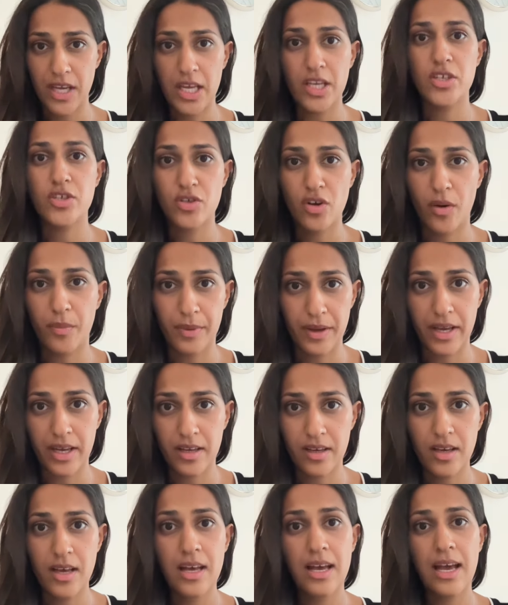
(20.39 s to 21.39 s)
each
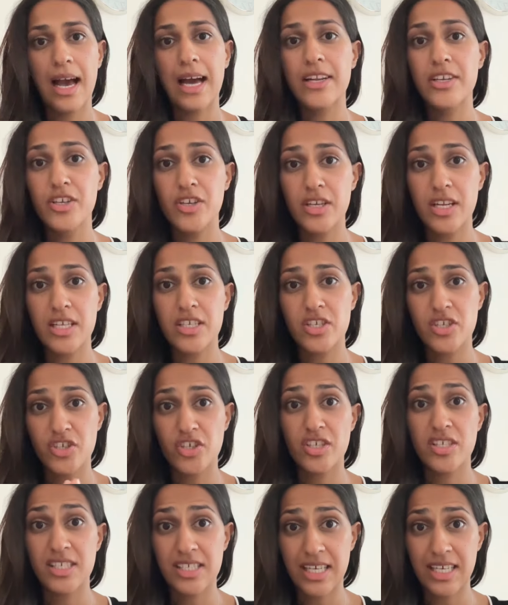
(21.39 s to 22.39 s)
topic, and you need to
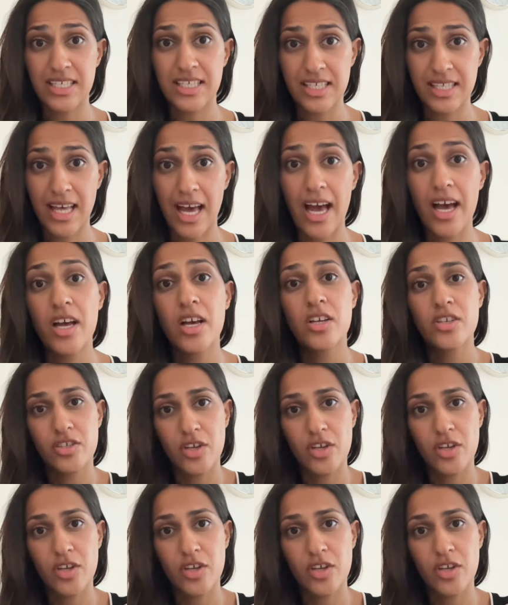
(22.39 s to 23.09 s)
just stick to that.